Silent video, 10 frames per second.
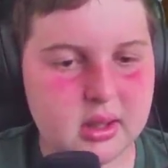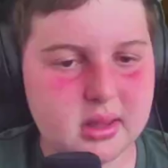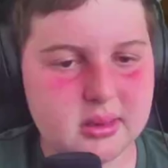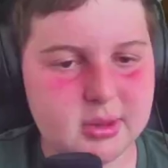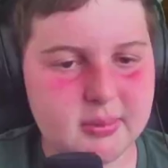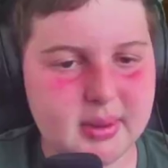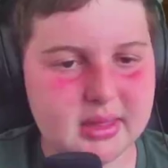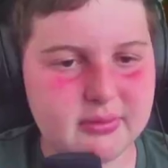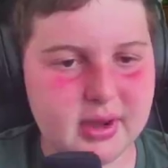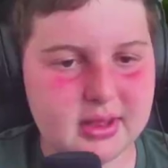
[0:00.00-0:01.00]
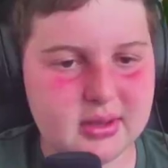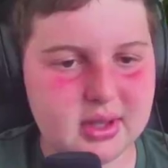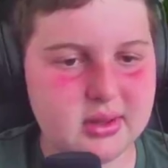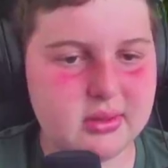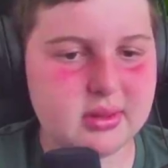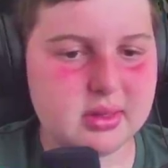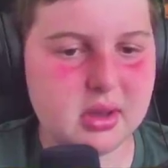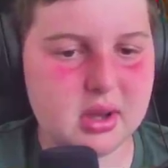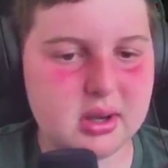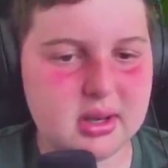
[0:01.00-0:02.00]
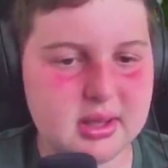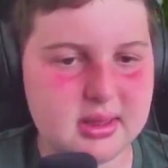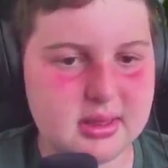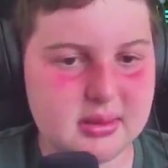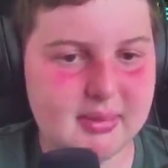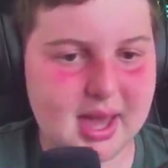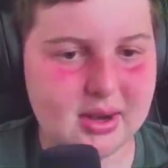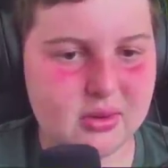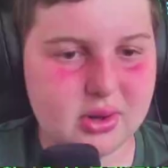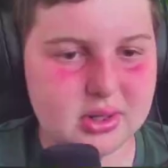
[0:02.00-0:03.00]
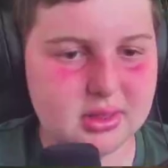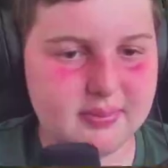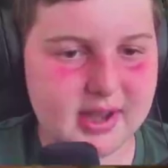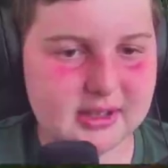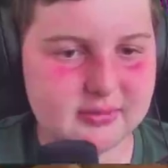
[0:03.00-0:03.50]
Some of the best rides you can use this on is the Matterhorn and Splash